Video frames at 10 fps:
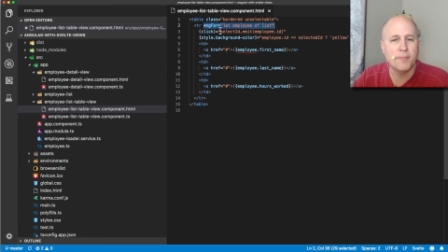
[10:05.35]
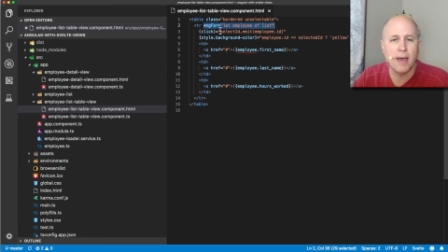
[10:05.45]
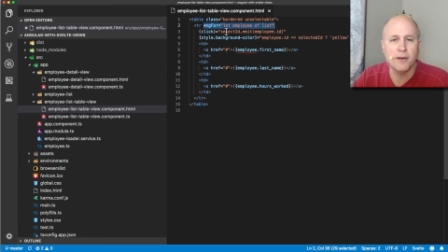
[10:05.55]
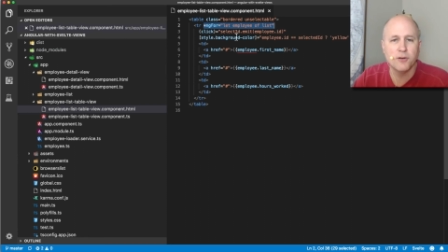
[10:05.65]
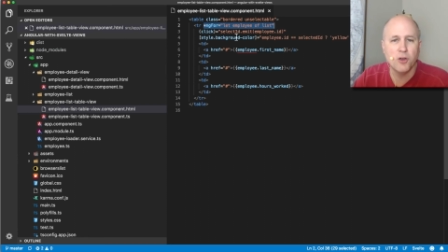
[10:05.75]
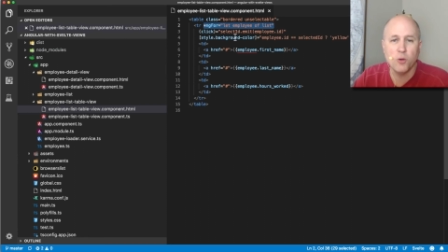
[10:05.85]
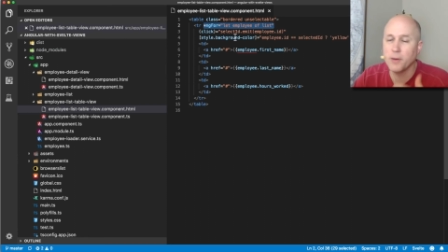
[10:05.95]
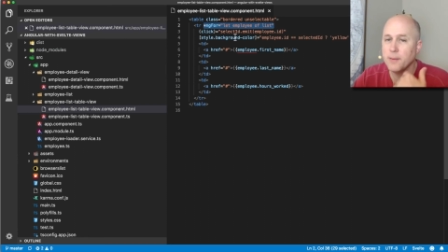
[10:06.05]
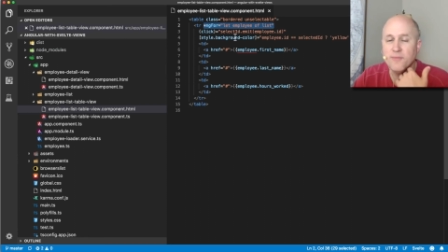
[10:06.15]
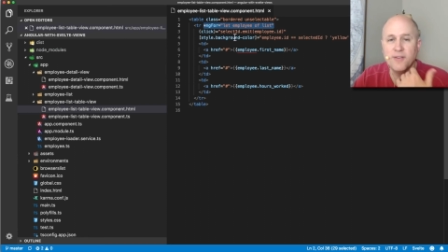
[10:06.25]
I don't know,
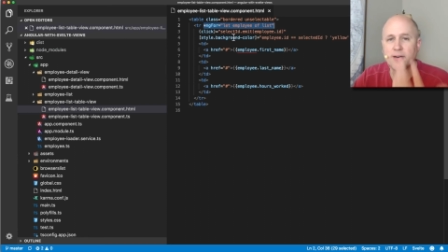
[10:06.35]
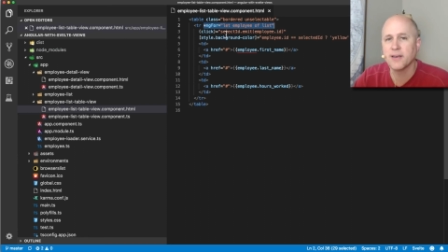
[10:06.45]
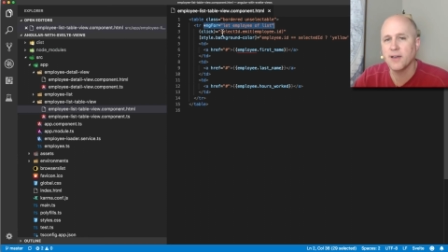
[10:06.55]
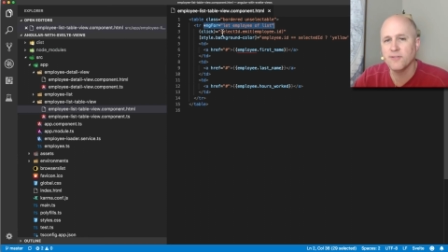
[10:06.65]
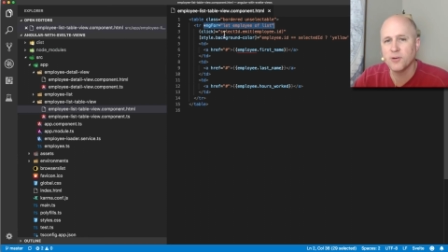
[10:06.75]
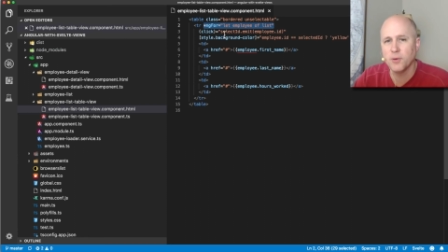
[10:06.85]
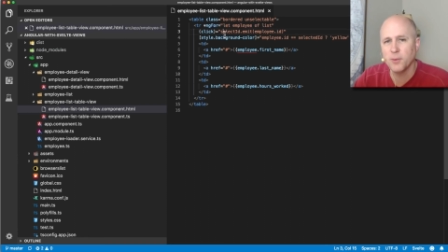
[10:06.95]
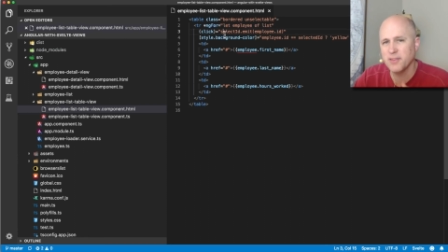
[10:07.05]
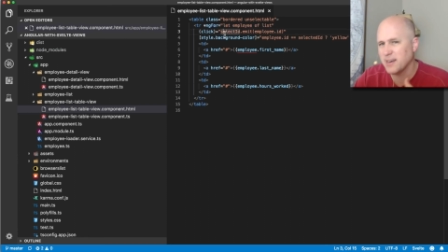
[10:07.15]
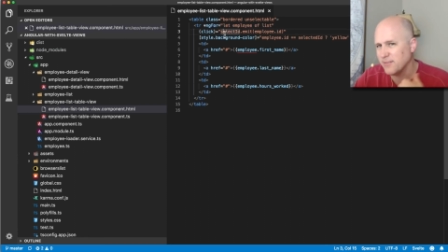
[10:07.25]
but I'm very comfortable
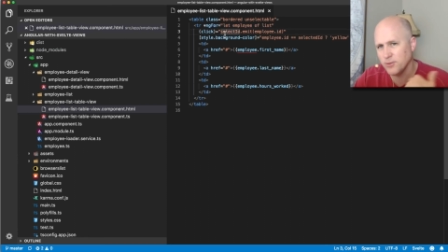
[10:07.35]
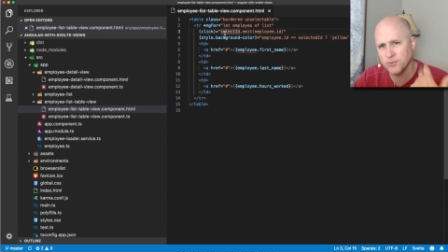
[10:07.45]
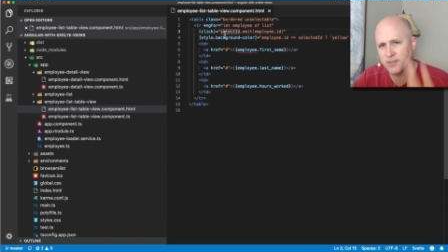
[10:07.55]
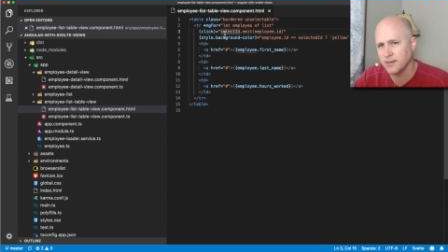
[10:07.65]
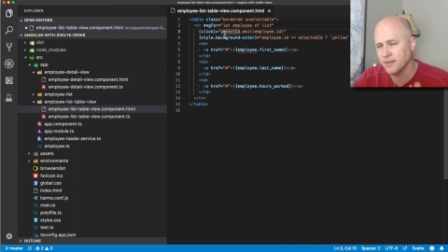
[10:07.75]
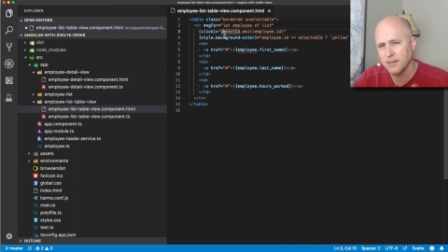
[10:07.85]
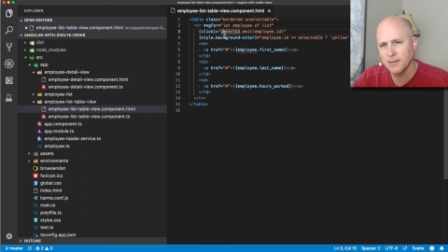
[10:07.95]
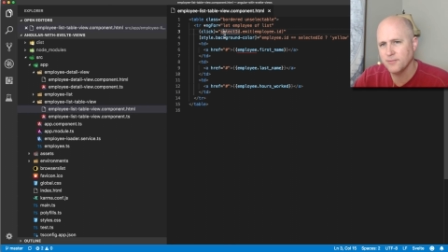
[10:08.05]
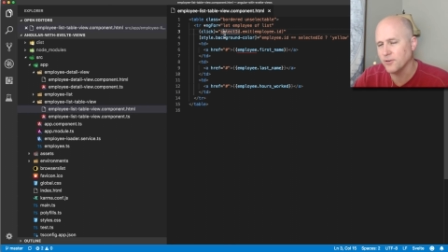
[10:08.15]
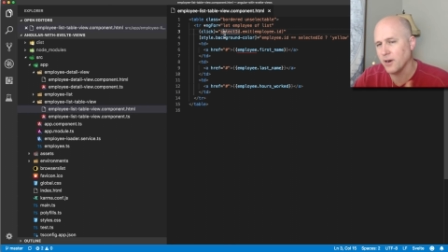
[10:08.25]
with it. I've used it
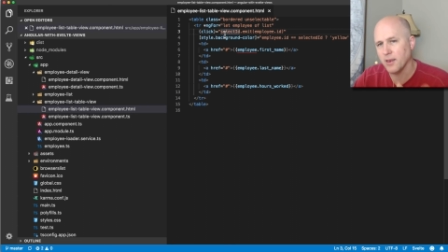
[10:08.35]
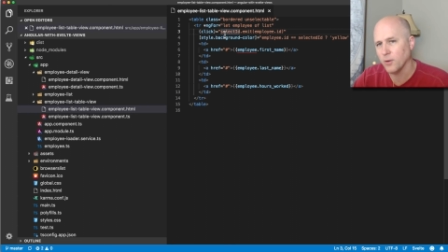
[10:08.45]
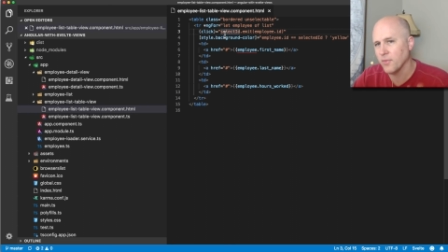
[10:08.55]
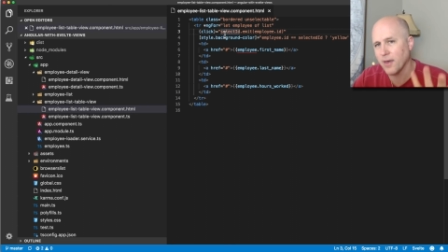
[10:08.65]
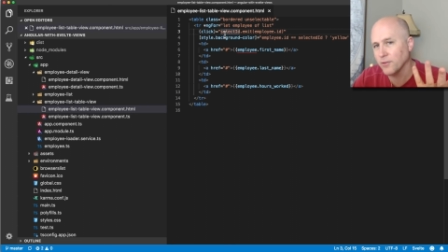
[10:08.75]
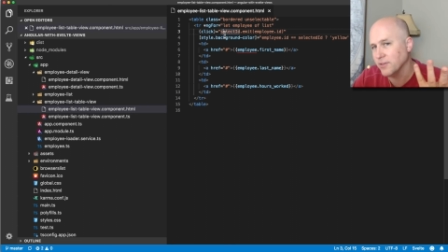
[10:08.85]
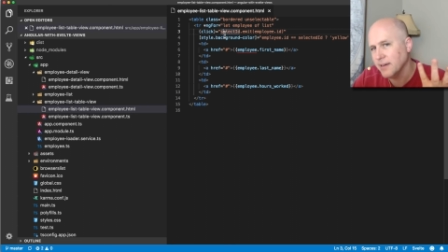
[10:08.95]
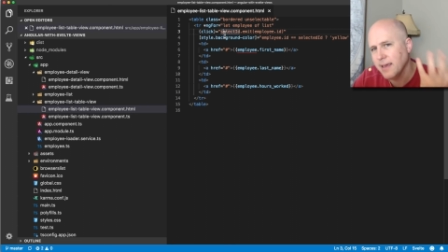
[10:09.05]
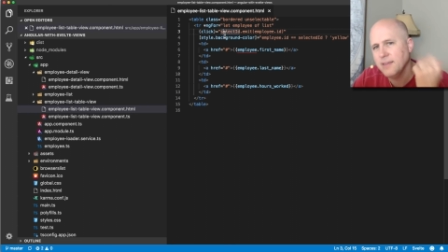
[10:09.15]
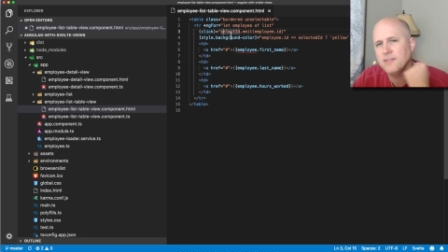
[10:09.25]
for you know a thousand
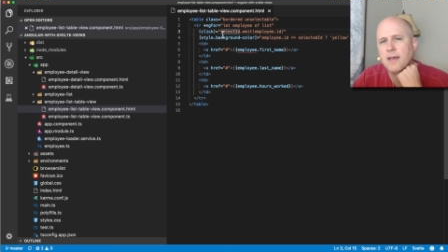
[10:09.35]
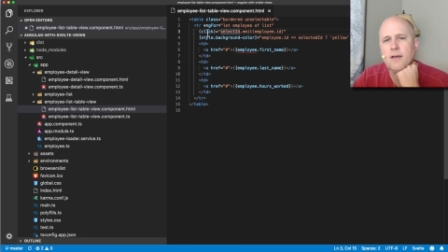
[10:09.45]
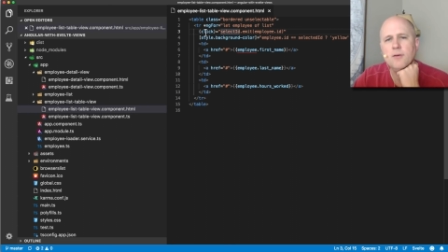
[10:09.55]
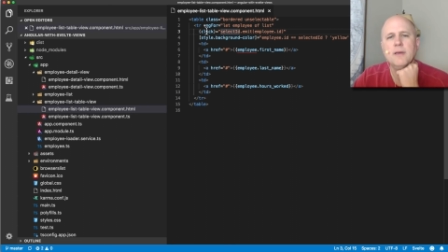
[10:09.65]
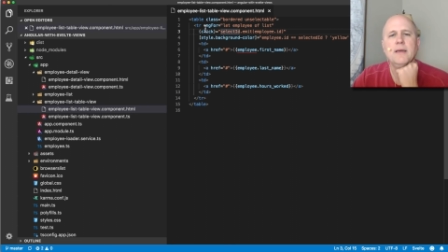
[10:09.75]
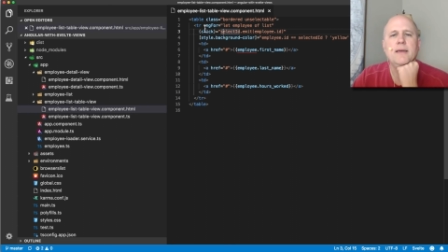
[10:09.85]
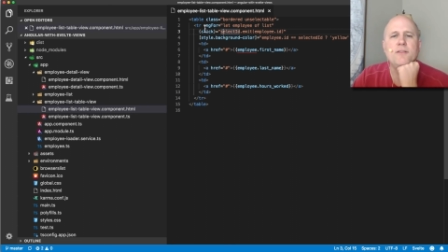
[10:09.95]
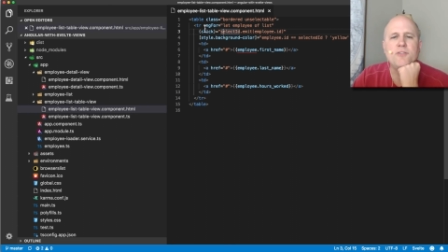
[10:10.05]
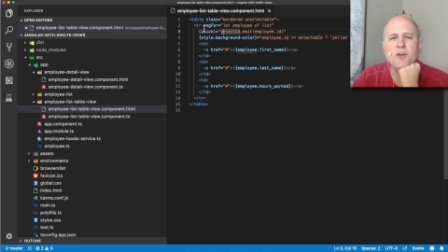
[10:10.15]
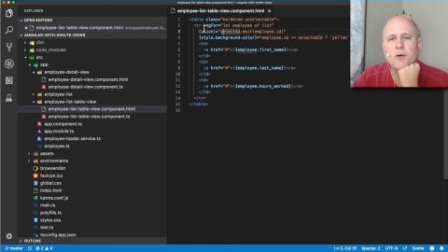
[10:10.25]
days now,
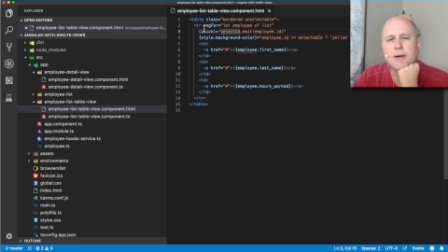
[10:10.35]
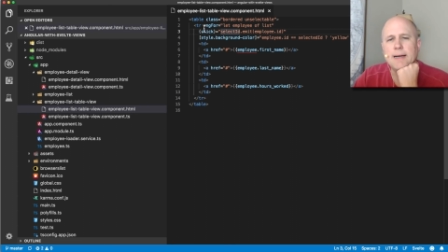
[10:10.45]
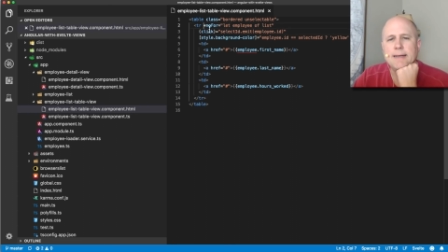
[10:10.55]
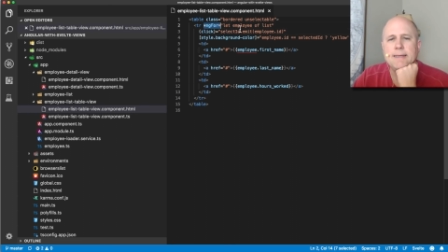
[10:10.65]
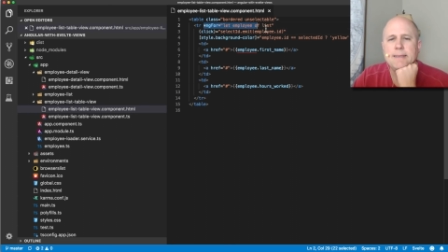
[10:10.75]
and so uh,